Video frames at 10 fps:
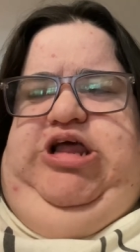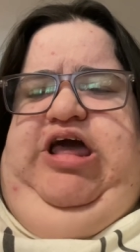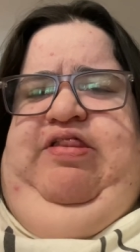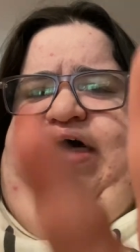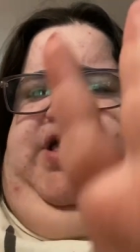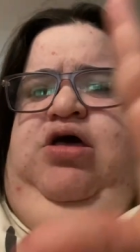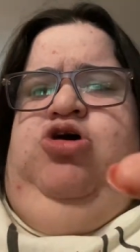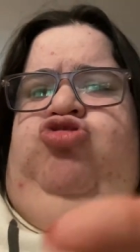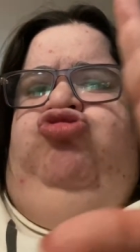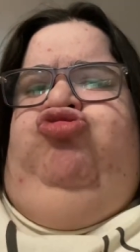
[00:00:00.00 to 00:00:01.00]
like
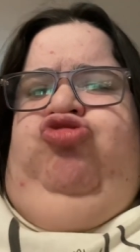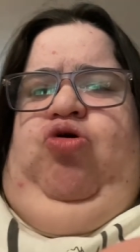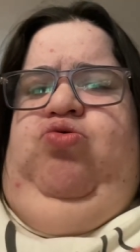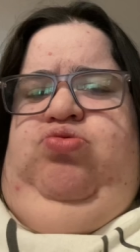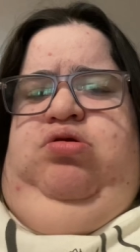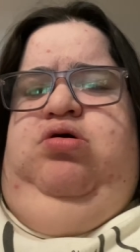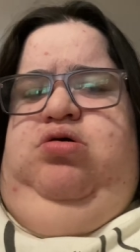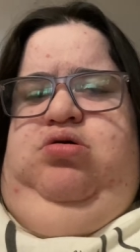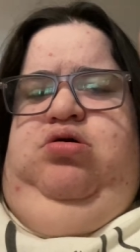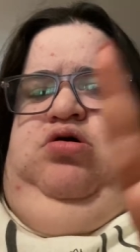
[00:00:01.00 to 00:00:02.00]
stone
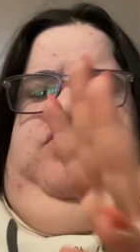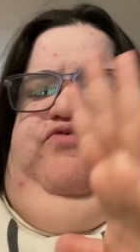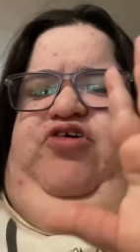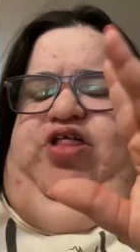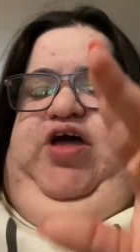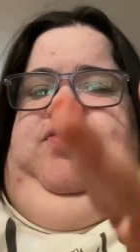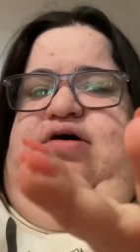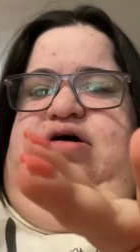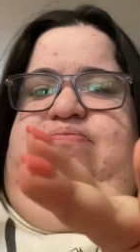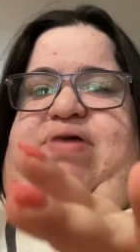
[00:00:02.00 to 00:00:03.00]
for like the